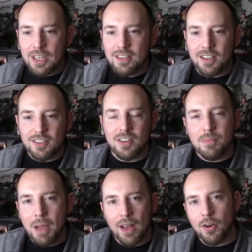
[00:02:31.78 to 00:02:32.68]
It doesn't
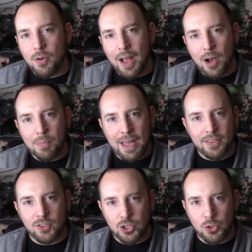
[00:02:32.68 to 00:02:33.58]
matter how bad
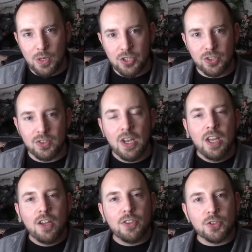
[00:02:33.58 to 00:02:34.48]
the situation's.
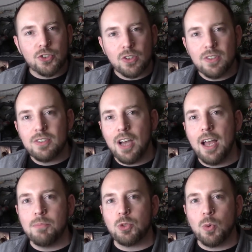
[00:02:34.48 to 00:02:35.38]
There's certain
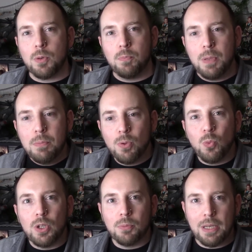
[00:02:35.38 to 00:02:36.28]
times where people
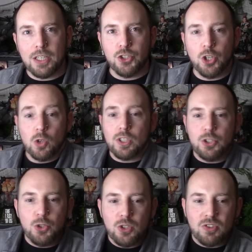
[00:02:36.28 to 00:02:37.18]
will make a joke
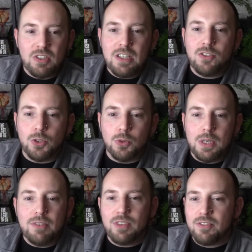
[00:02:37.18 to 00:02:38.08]
because you just need to,
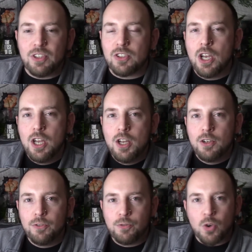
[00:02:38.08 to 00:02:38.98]
even if it's
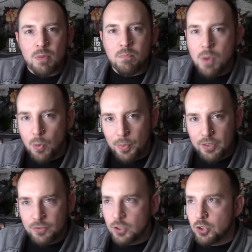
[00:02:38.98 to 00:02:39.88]
for a moment,
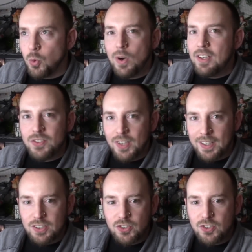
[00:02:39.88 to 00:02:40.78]
for 20
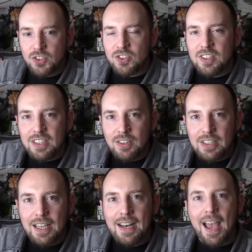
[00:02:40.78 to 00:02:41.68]
seconds, just
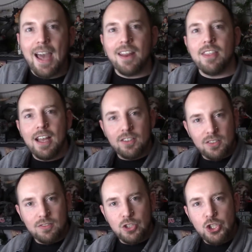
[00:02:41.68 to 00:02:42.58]
get out of that
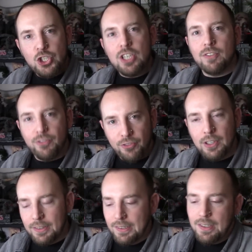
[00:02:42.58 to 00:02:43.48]
shit
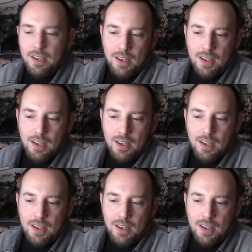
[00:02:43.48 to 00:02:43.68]
feeling.